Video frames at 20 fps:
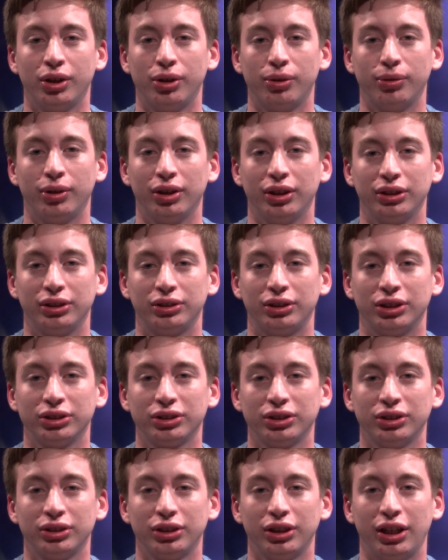While it
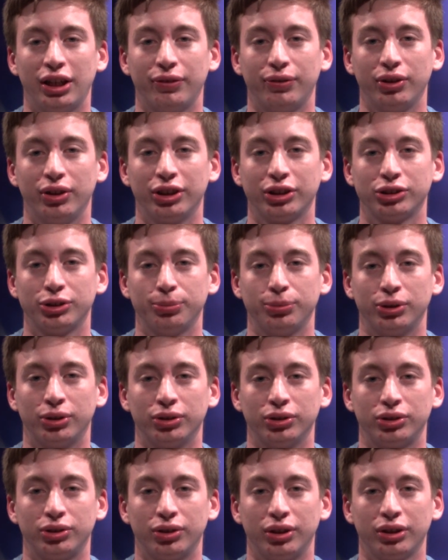doesn't have Alexa
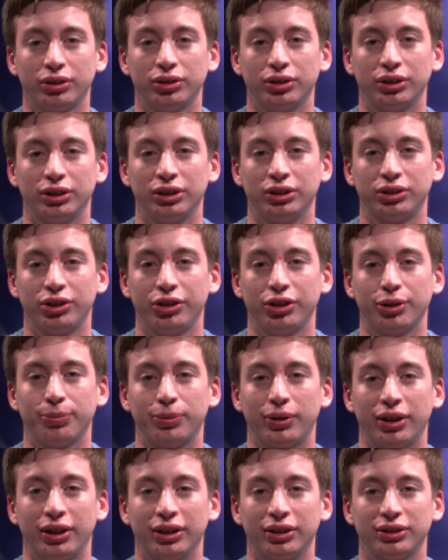built directly into the
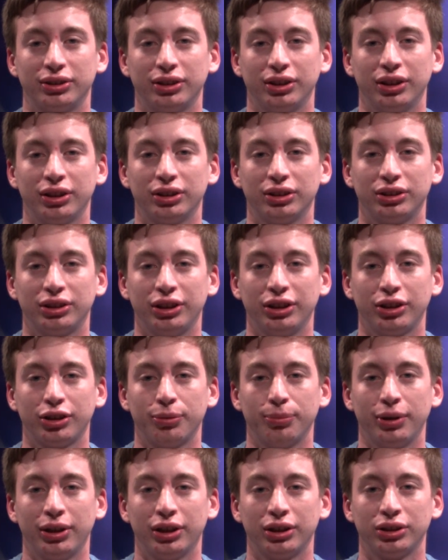appliance, it can take
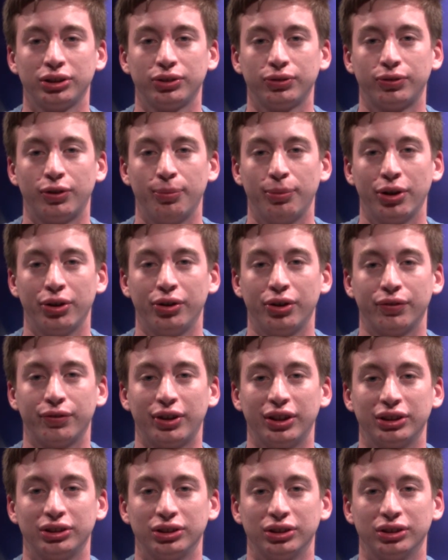commands from other
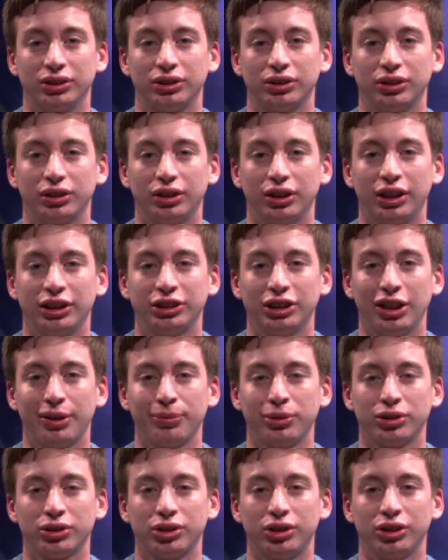devices, as
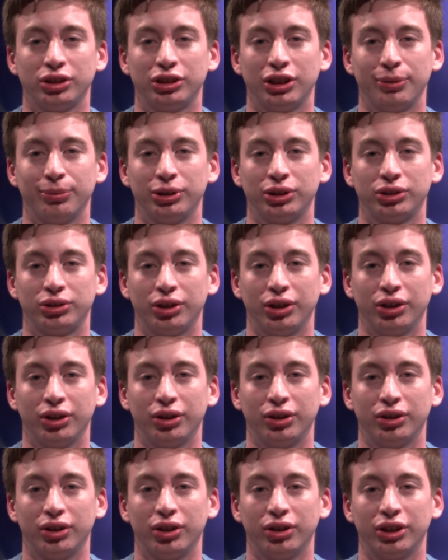Amazon
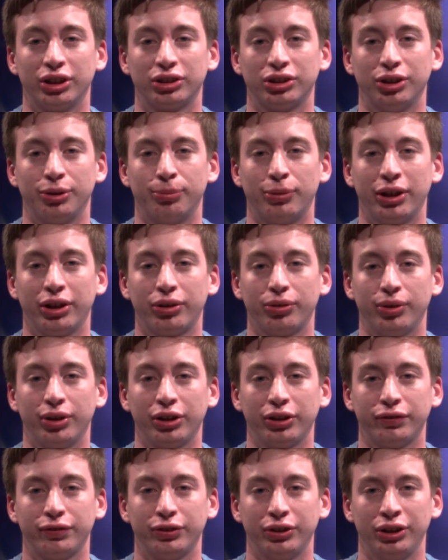demonstrated Alexa
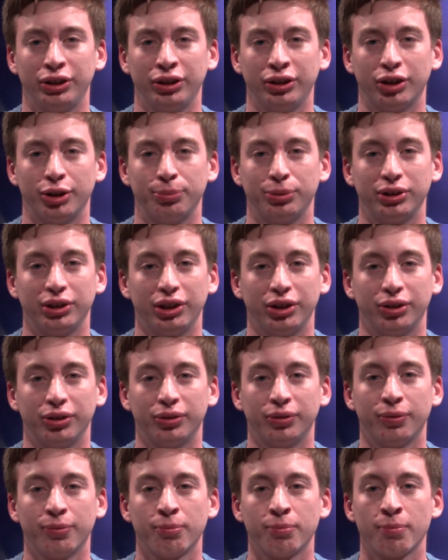microwaving a
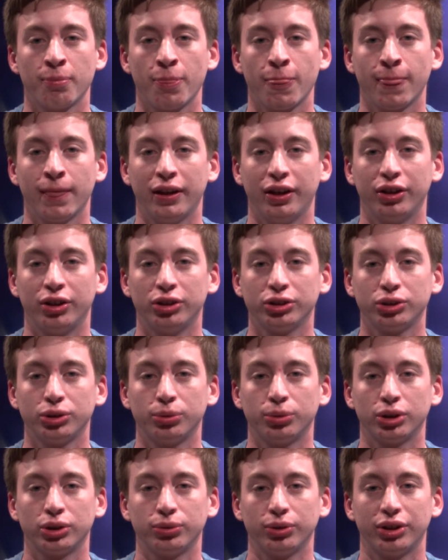potato. It also
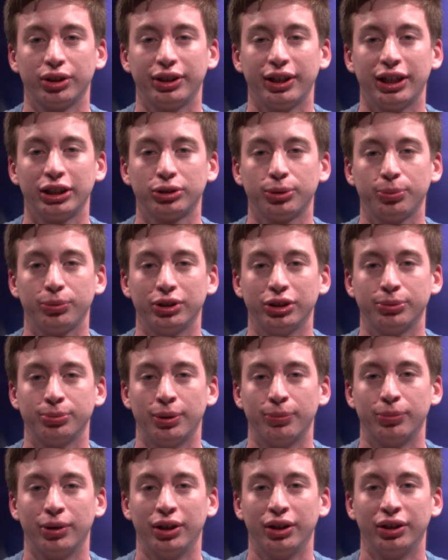works with the dash
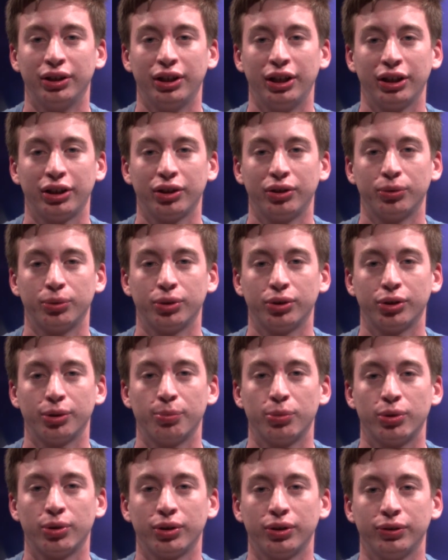replacement button and can order
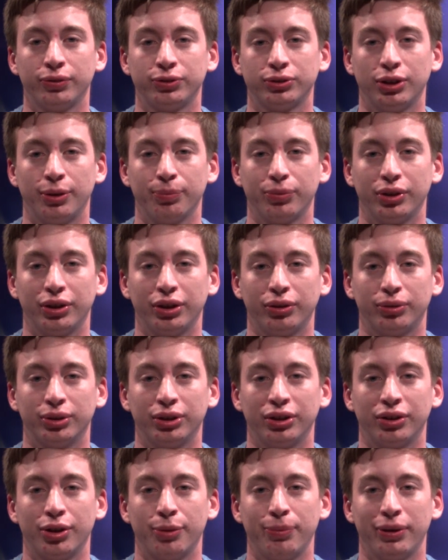more of something
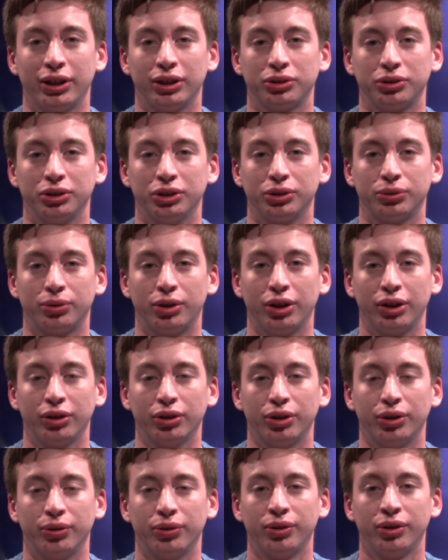when the pantry is running
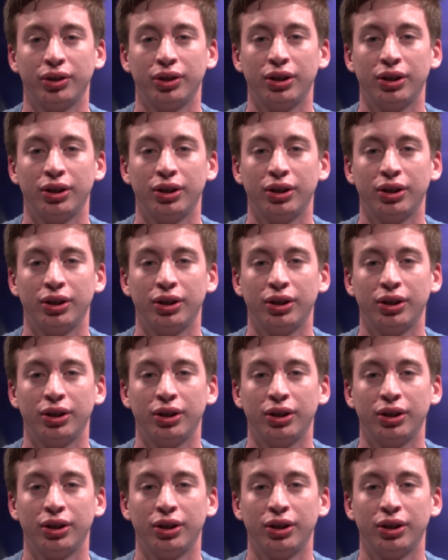low.